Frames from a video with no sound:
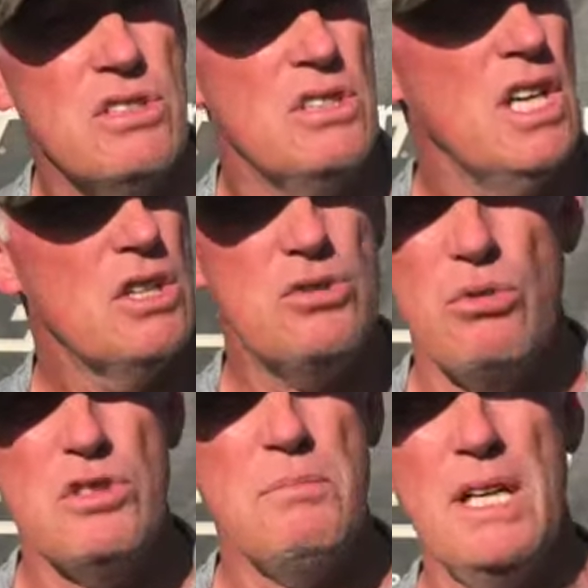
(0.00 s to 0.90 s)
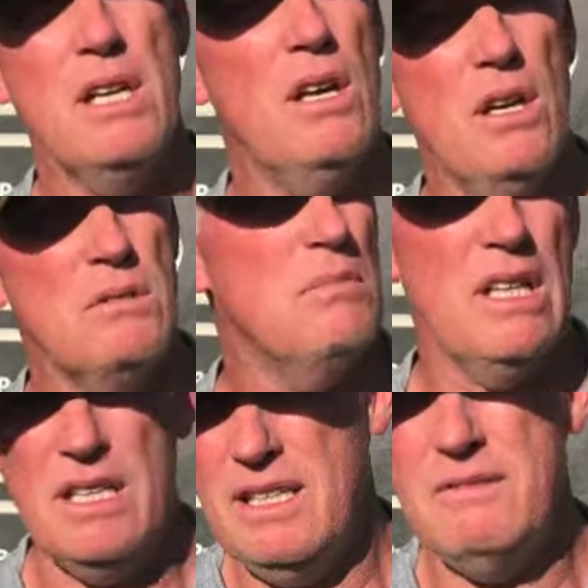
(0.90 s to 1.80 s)
And George made an
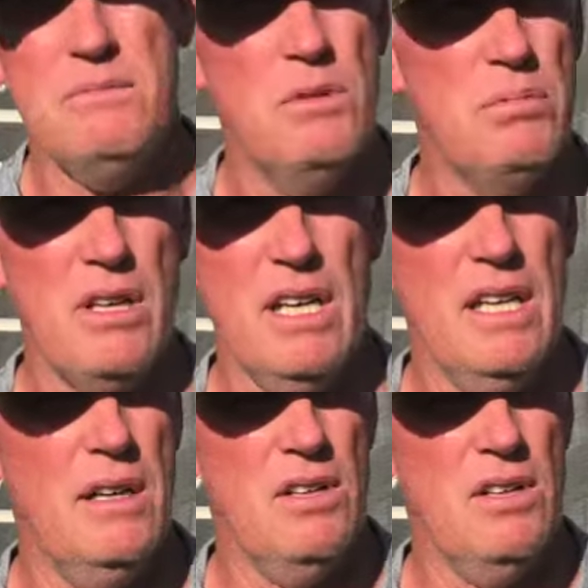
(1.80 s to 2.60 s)
unbelievable play